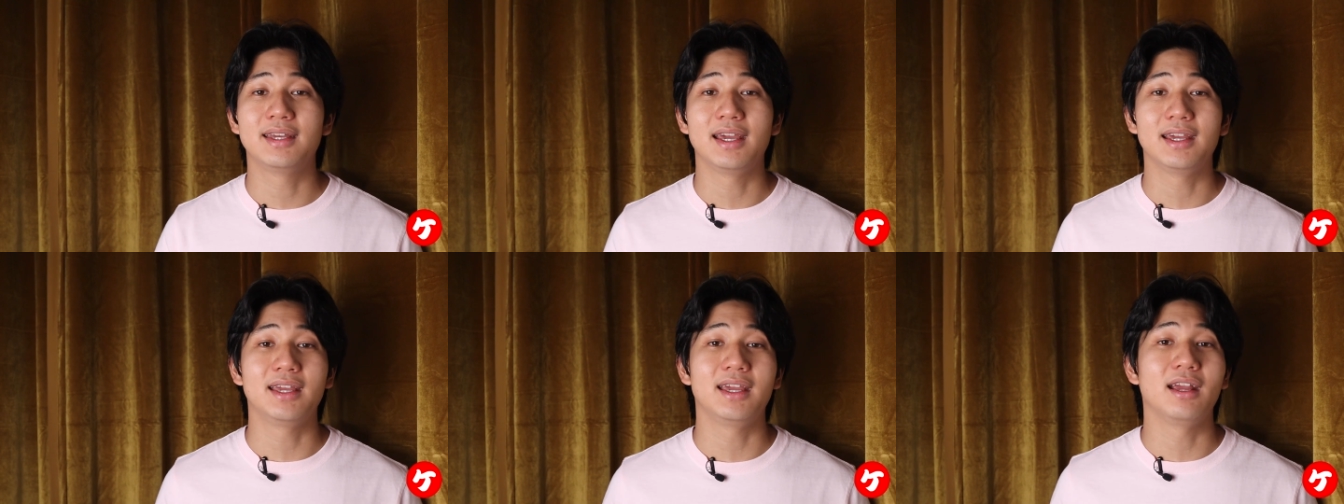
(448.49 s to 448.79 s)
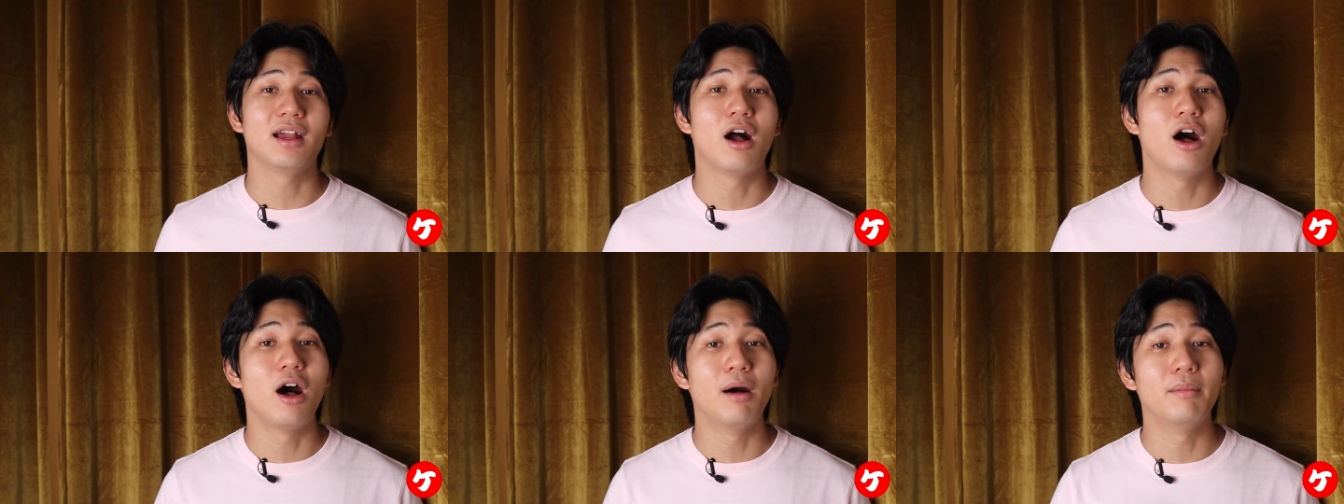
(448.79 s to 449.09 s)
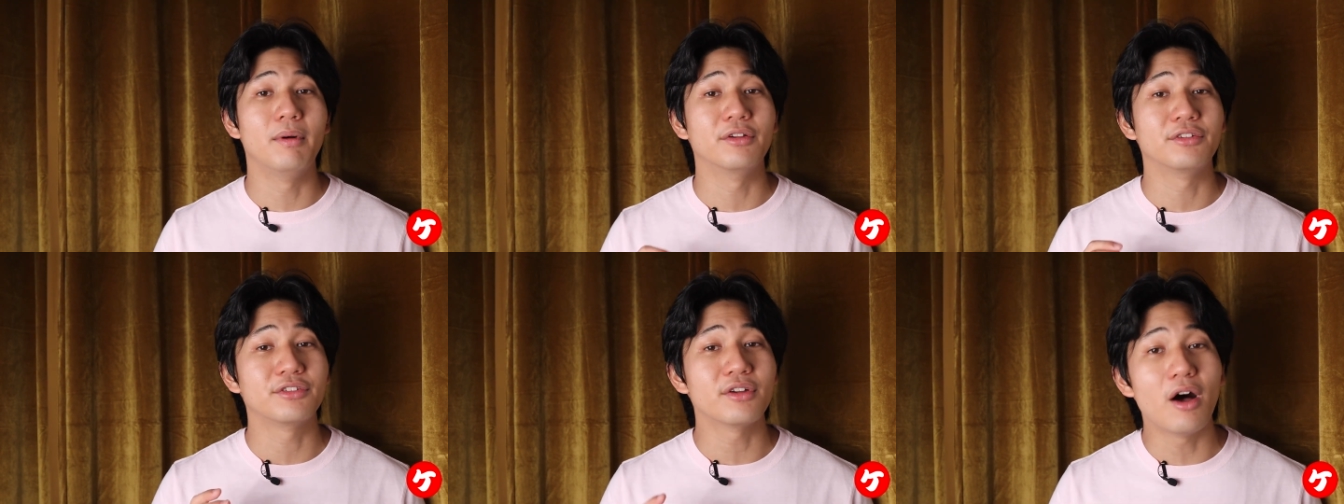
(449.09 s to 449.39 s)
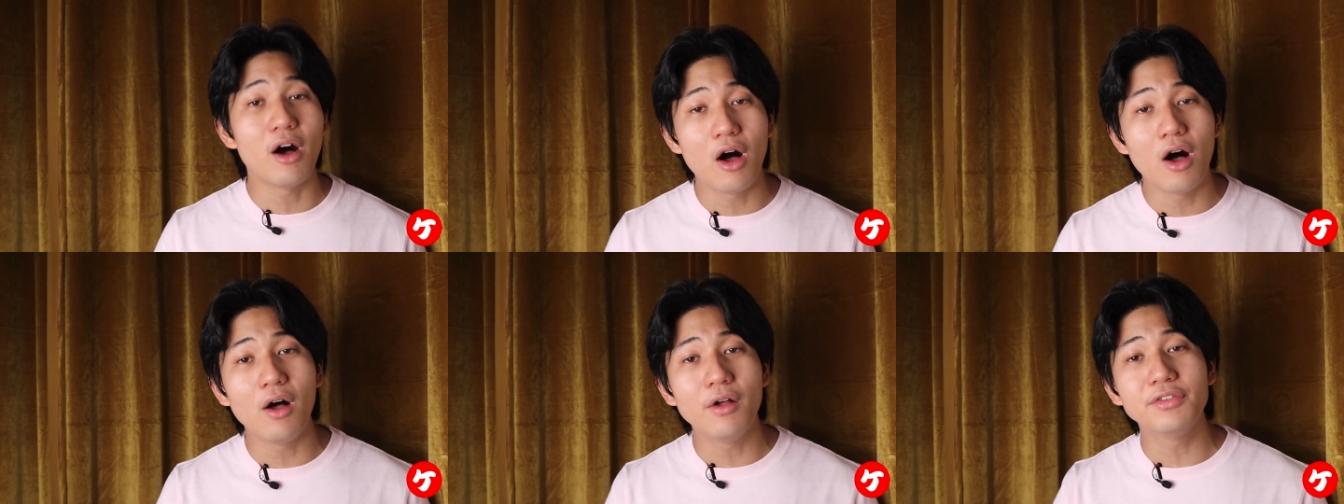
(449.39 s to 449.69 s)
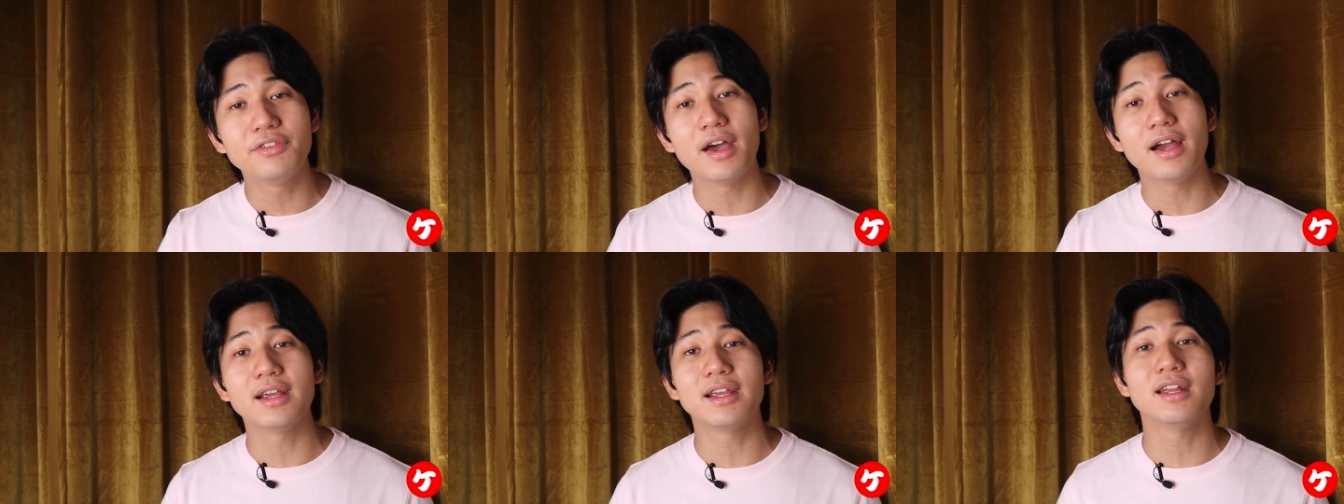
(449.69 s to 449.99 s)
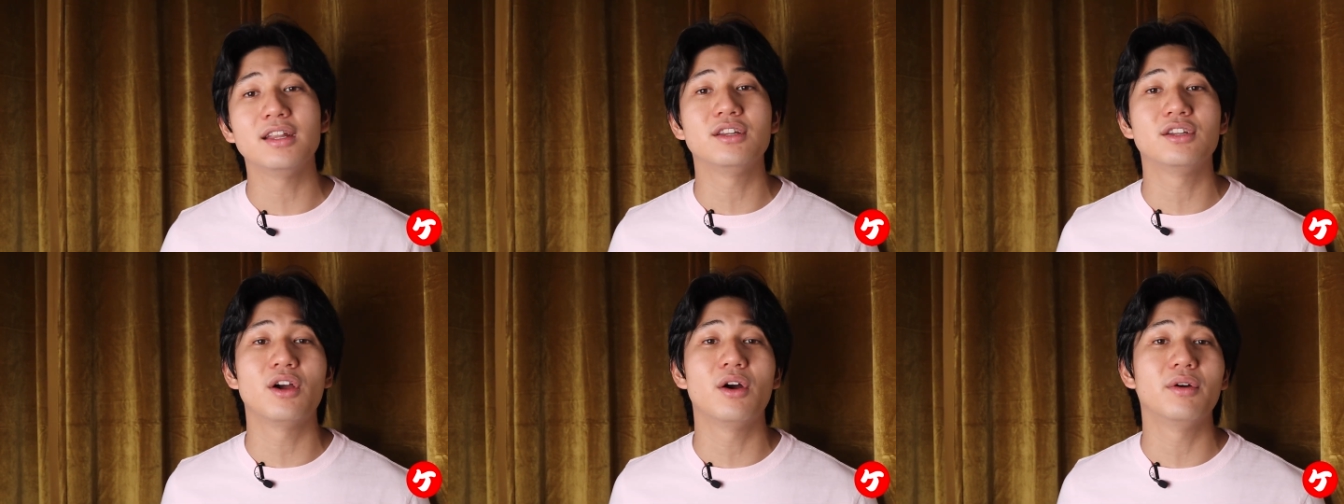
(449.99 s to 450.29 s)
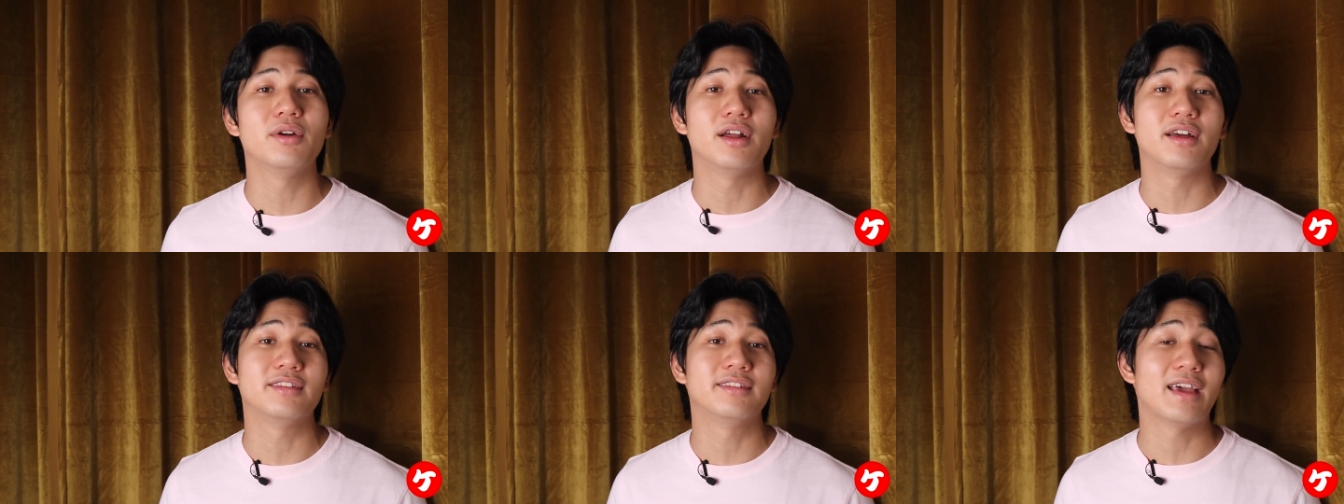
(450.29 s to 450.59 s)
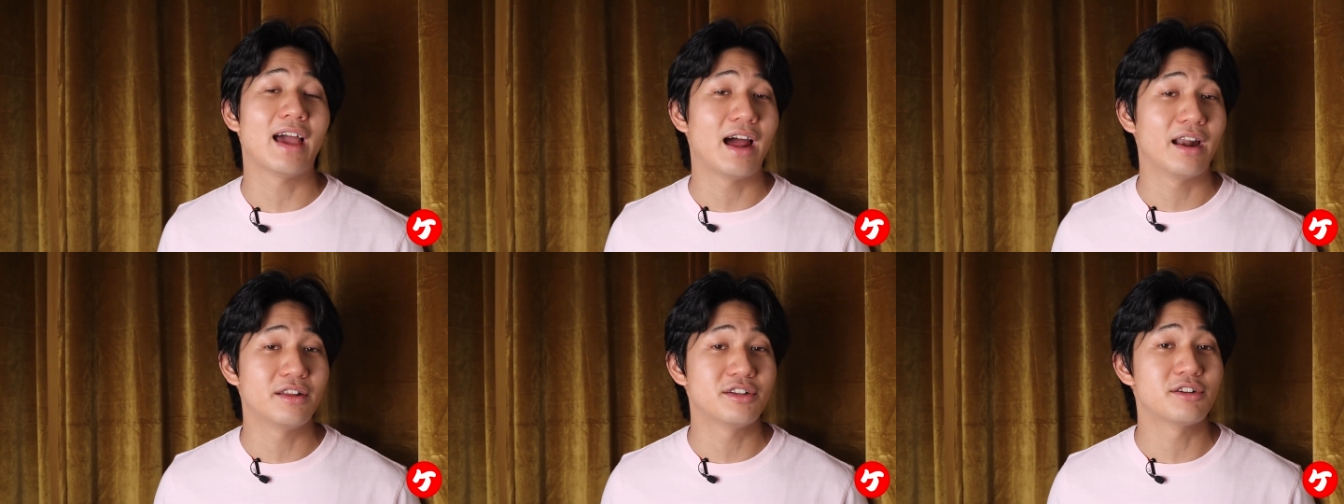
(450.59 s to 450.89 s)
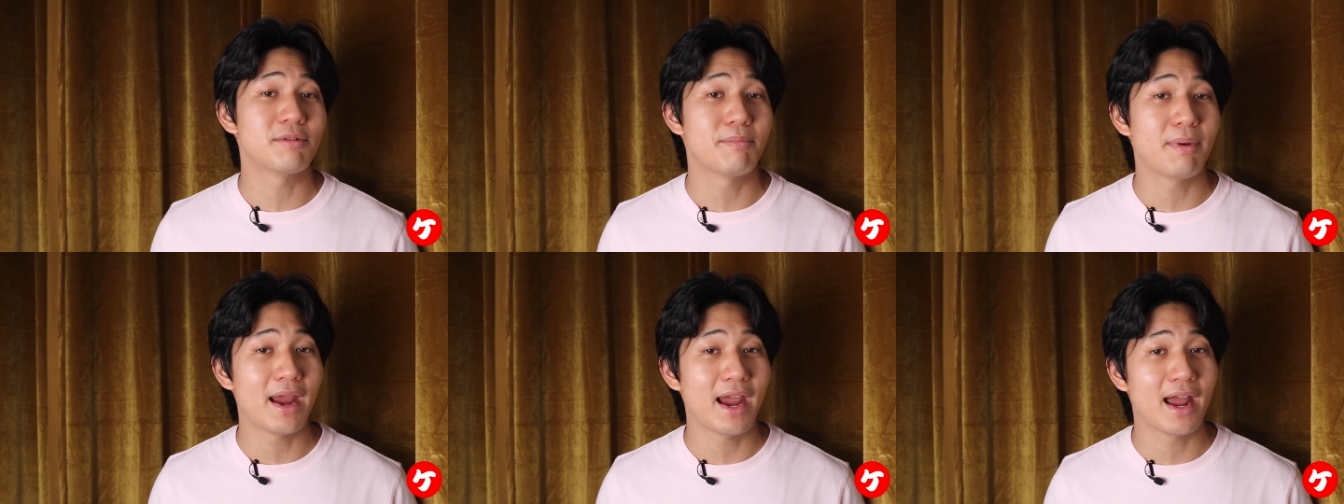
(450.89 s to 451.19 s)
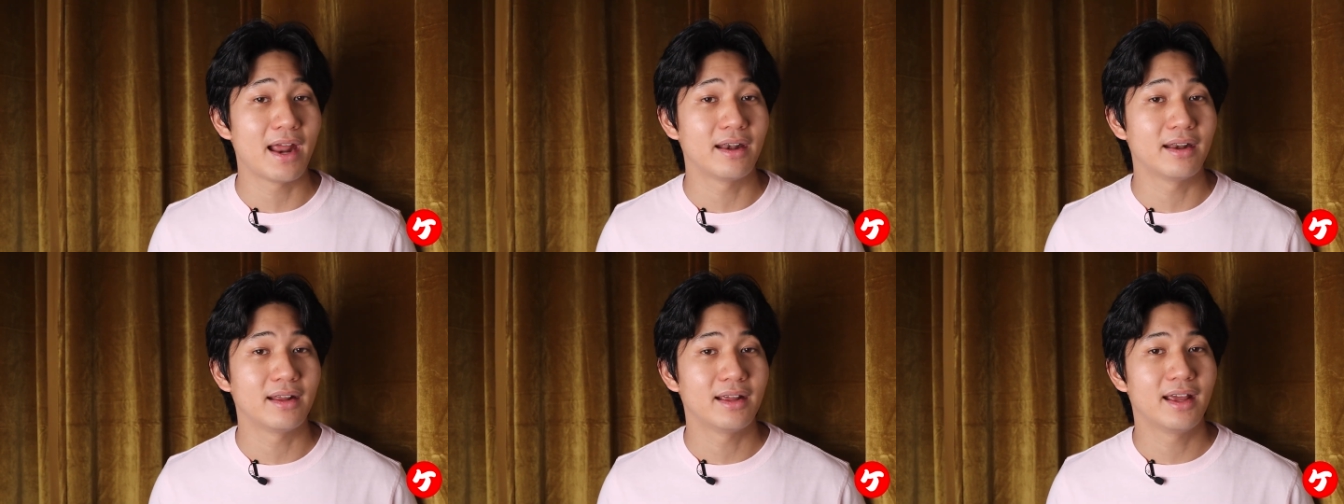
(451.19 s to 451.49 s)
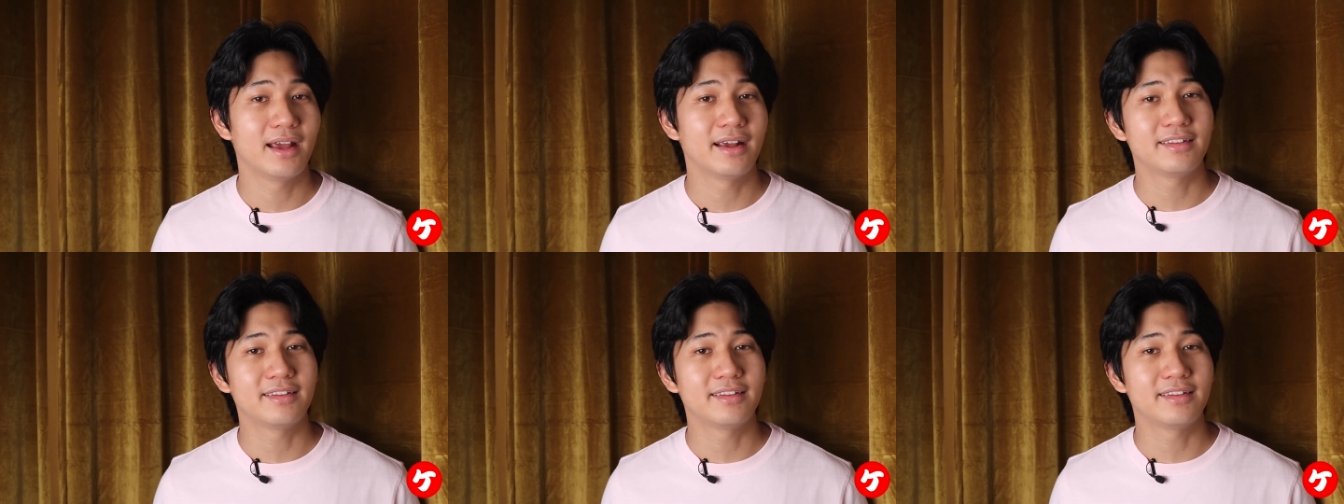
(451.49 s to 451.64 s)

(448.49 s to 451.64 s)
kicking almost all Dunkin' Donuts out of Japan,